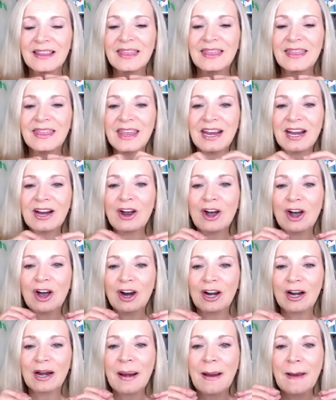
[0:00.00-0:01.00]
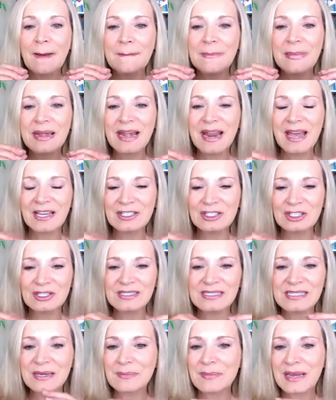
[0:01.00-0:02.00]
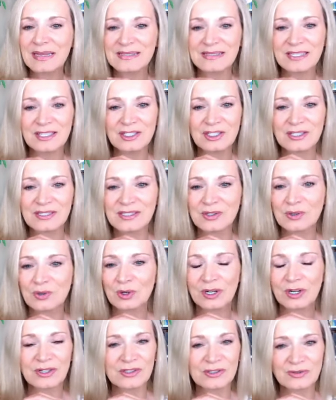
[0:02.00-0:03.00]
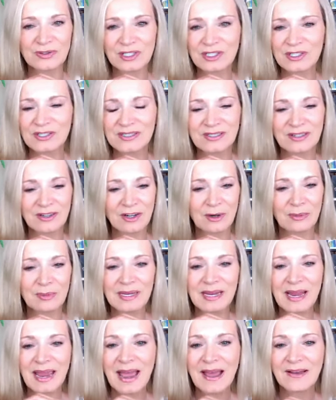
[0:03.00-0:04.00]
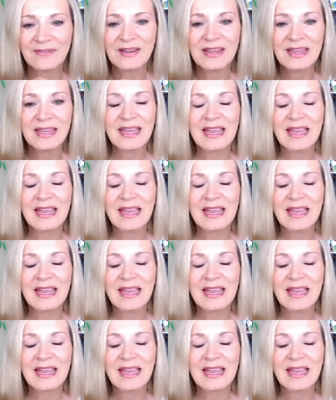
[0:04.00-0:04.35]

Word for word: There are nudges and messages and orchestrations on our behalf.